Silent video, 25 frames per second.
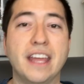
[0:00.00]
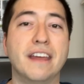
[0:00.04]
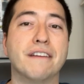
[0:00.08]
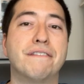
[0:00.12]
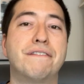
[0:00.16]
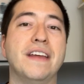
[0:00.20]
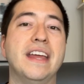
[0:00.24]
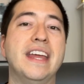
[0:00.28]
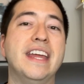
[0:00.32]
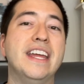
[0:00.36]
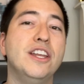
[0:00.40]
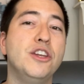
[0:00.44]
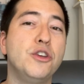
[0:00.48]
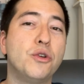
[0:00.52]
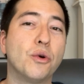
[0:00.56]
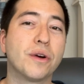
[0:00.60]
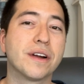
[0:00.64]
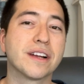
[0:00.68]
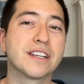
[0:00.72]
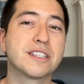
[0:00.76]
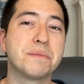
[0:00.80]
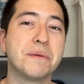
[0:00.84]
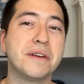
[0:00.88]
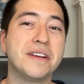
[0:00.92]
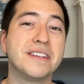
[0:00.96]
If indoor
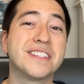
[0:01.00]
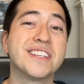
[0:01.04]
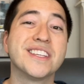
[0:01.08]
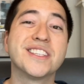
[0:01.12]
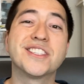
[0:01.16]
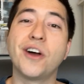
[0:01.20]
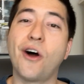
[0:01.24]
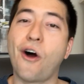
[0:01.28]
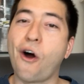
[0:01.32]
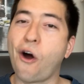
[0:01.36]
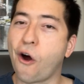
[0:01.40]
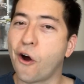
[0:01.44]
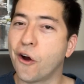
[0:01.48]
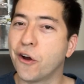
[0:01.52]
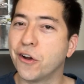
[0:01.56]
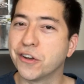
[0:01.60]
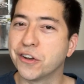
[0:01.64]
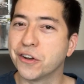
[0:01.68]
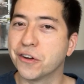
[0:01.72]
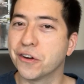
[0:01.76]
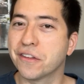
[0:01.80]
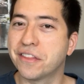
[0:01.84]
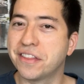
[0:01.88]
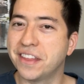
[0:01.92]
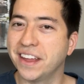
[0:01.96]
experiences aren't
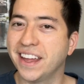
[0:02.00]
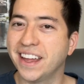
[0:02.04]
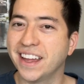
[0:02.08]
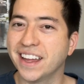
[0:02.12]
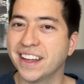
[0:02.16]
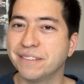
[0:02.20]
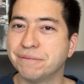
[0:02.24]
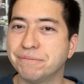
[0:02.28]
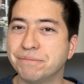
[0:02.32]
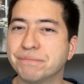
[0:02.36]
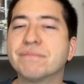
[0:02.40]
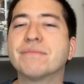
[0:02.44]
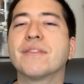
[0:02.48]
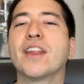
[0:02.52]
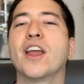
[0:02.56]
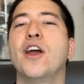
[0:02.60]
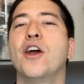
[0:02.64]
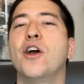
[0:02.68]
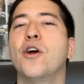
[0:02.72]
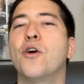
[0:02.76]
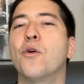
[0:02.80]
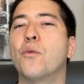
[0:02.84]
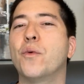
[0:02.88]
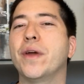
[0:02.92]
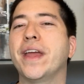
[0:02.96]
your thing,
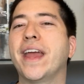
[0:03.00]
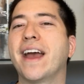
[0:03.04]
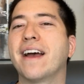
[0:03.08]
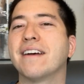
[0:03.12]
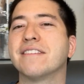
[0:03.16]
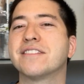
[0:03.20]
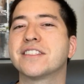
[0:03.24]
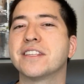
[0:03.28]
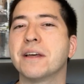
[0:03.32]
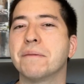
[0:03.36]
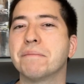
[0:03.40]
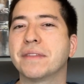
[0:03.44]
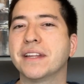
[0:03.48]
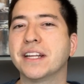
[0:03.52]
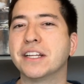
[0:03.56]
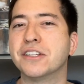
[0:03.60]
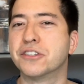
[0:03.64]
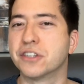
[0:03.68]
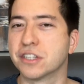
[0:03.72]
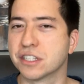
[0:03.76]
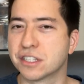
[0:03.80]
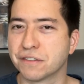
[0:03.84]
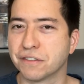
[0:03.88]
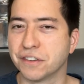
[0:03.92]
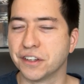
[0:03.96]
we have something
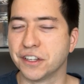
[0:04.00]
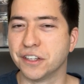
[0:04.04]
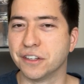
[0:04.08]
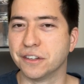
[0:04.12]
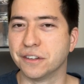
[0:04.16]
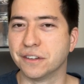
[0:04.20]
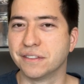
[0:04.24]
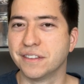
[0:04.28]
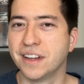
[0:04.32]
just for you.